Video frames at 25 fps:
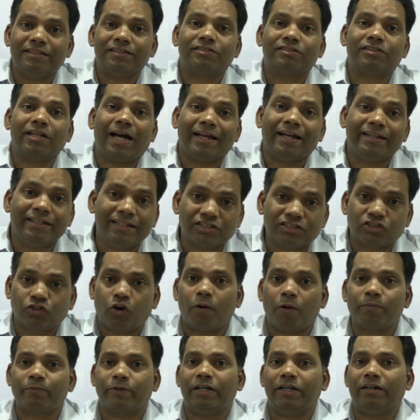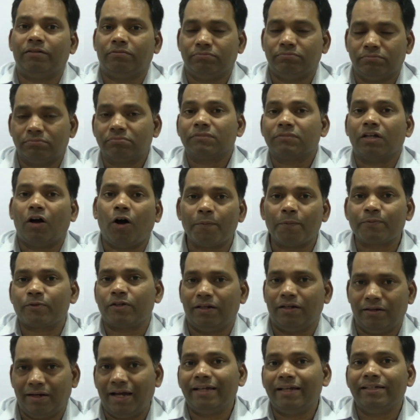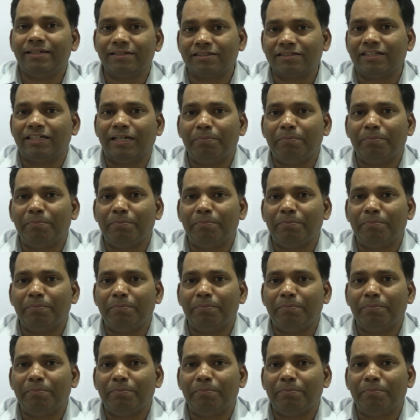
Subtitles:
this highest opted optional, highest